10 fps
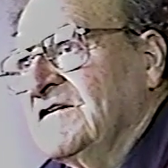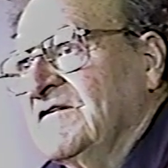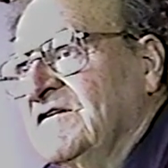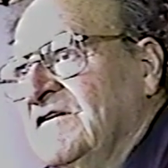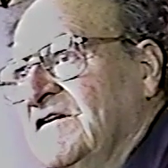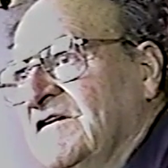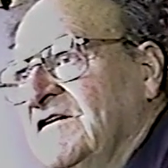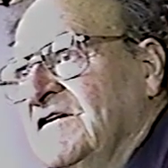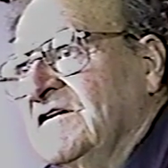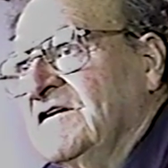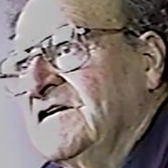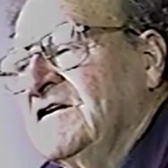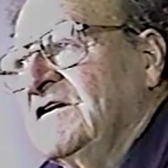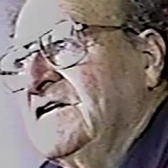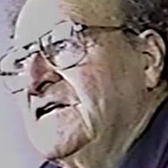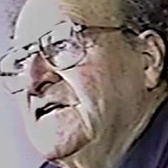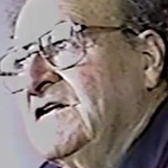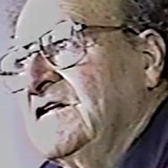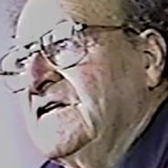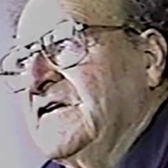Till dark, like.
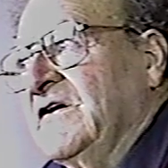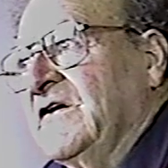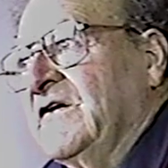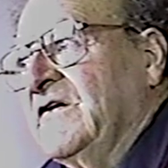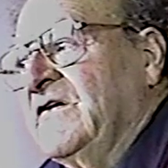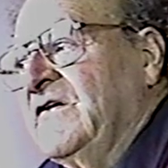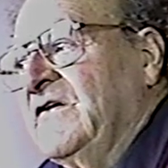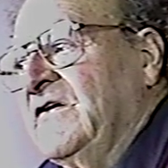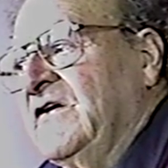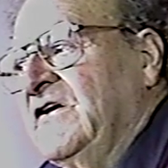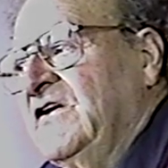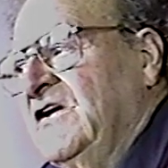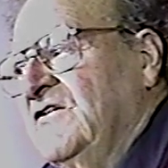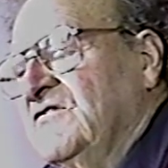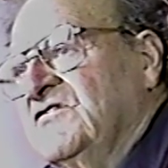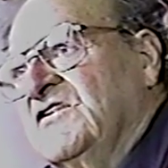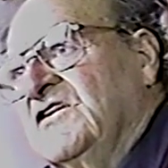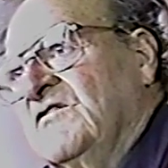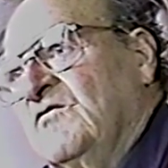Yeah. And they used to get